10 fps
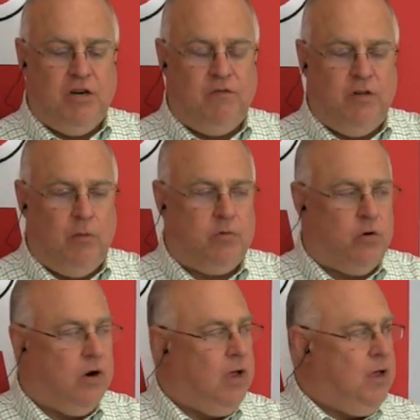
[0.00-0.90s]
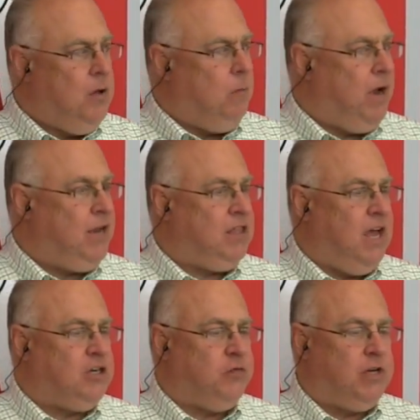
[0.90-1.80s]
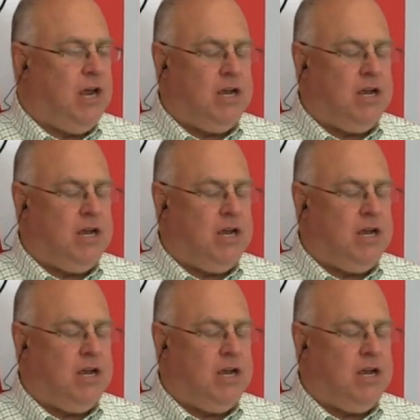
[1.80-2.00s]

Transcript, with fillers: film tour. Mike, thanks for taking a